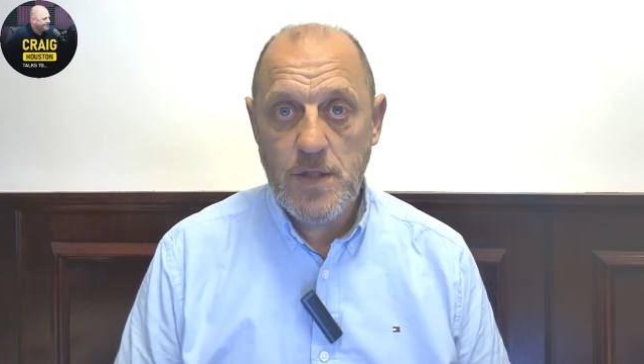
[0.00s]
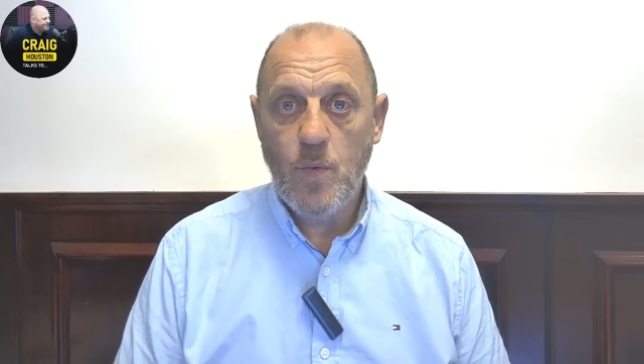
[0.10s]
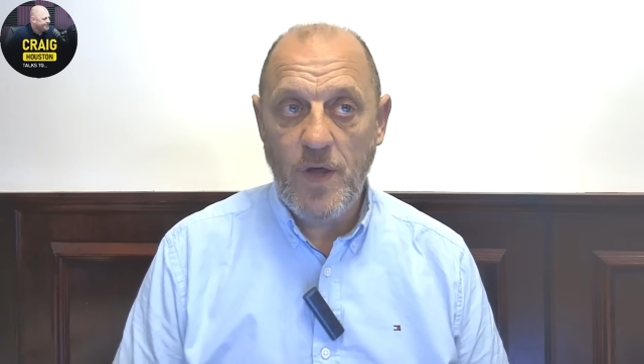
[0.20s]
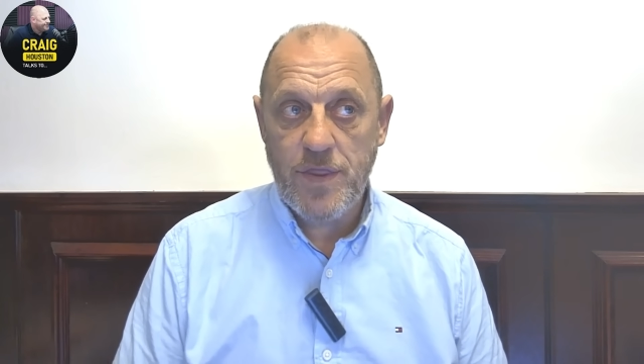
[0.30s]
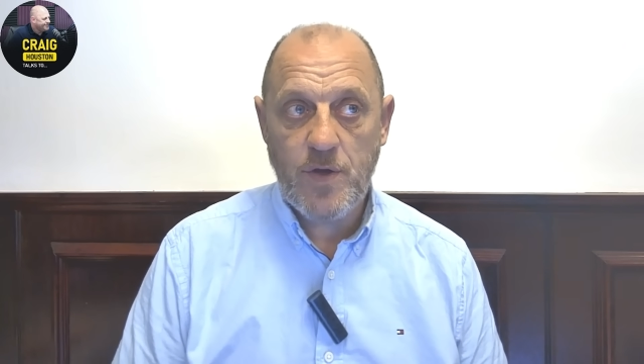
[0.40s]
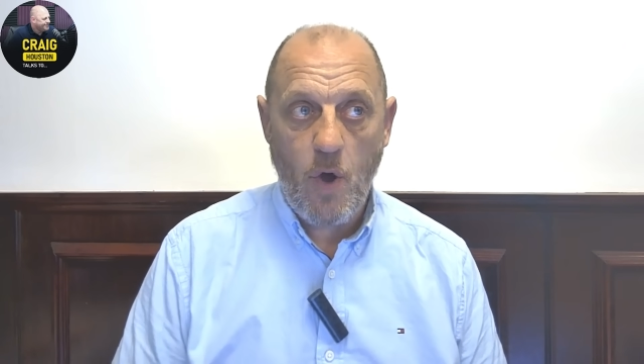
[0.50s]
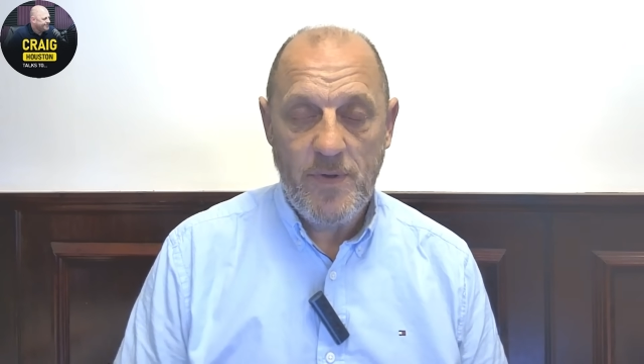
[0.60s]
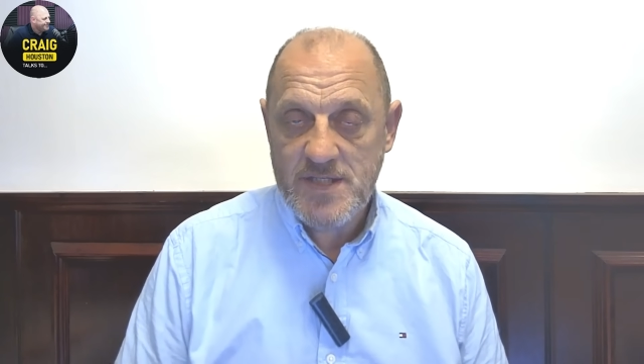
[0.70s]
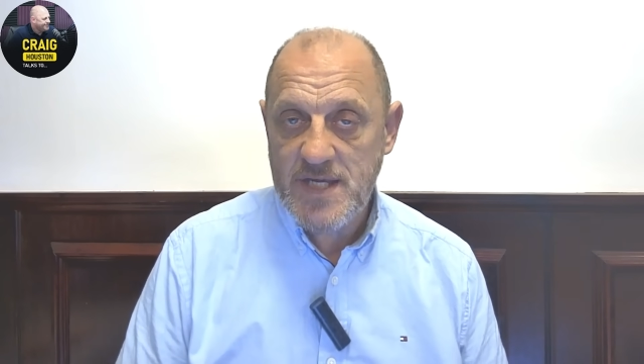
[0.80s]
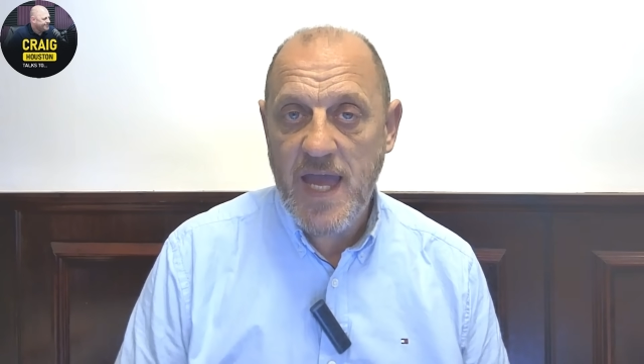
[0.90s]
with
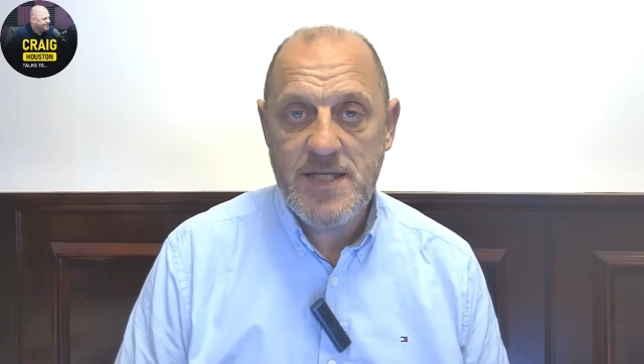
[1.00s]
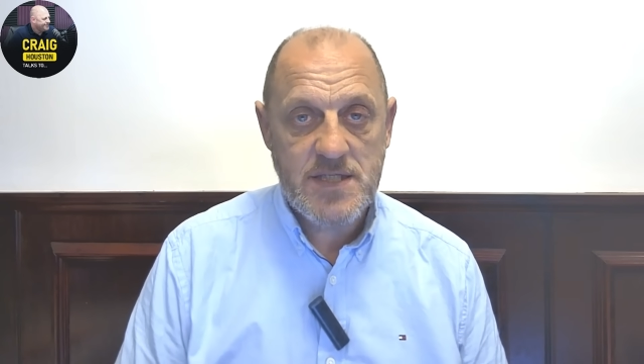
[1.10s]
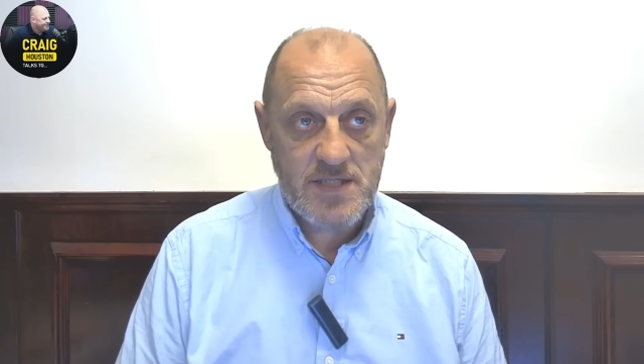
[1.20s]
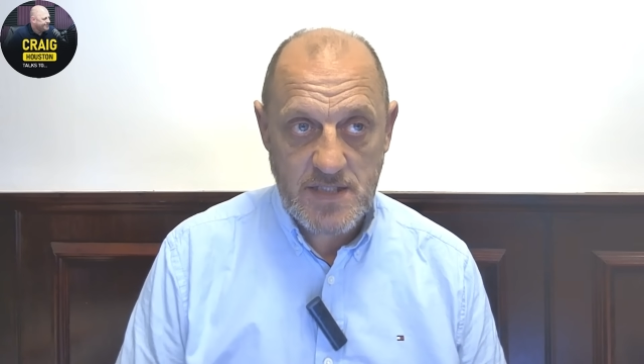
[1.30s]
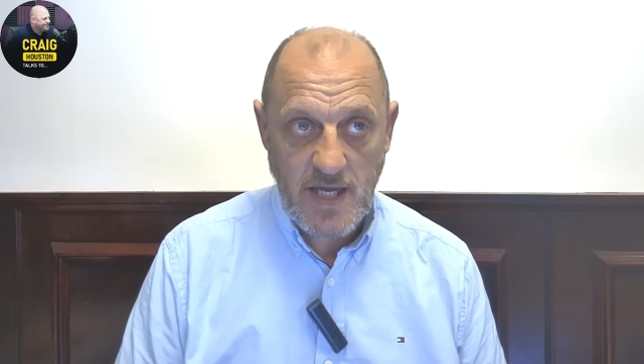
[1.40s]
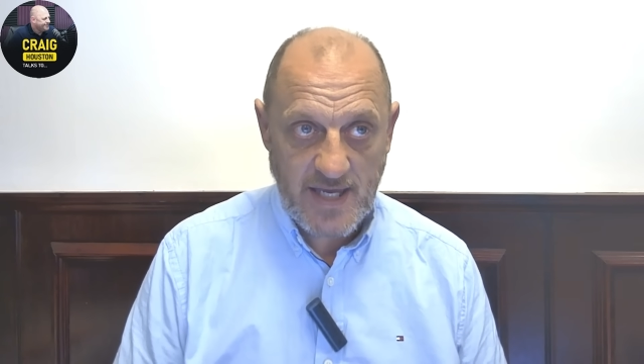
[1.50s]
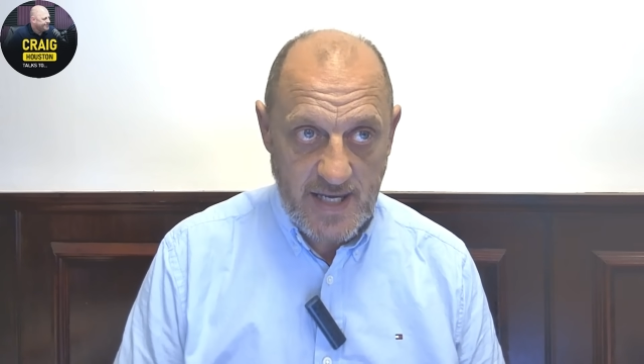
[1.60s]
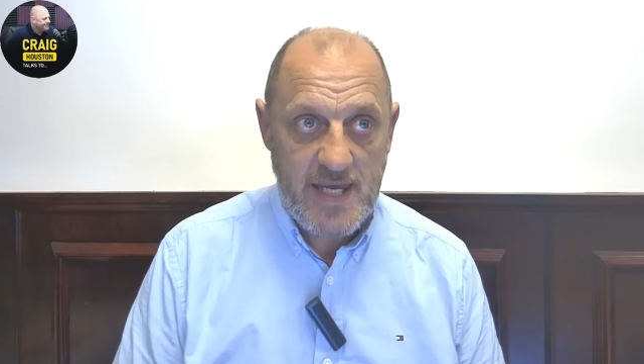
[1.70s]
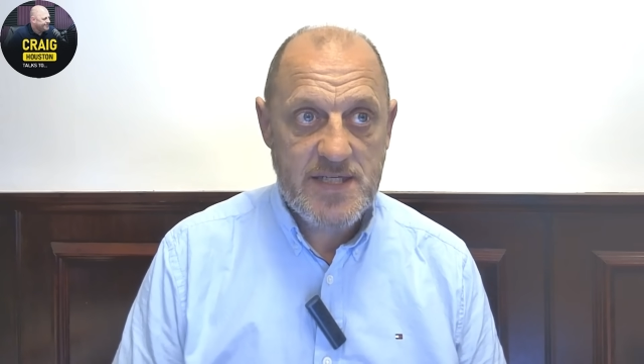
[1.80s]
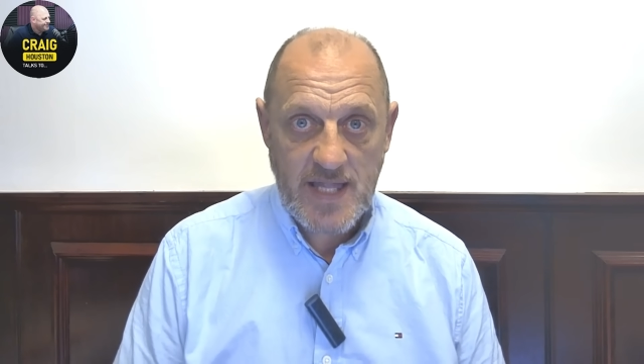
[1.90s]
common sense and
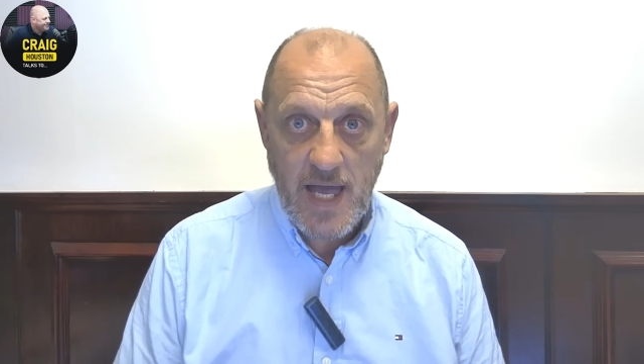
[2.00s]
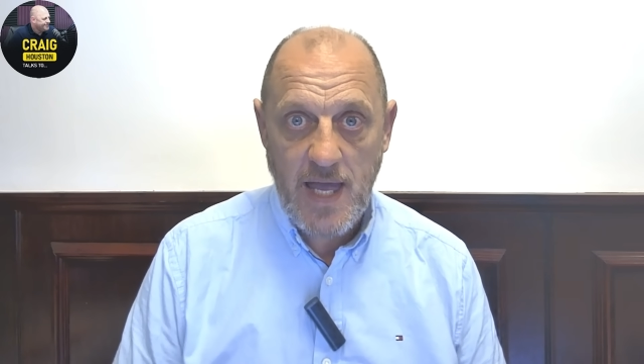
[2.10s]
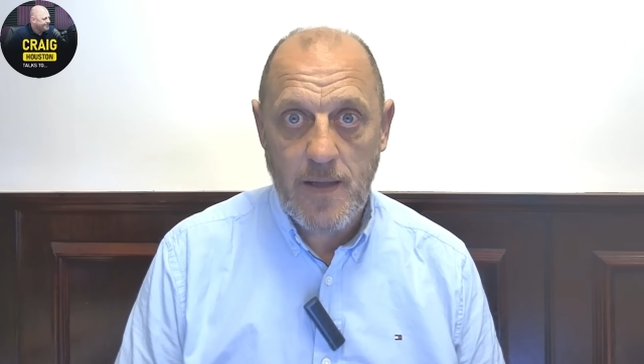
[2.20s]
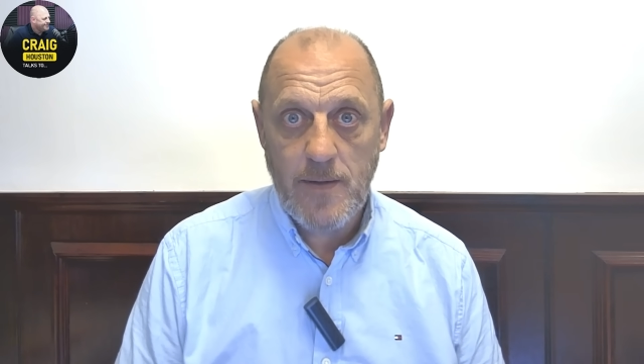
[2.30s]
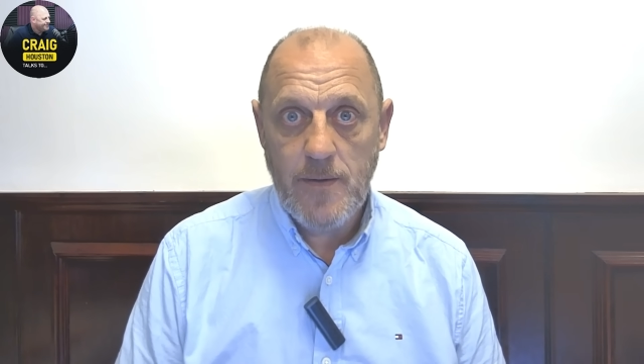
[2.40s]
agrees that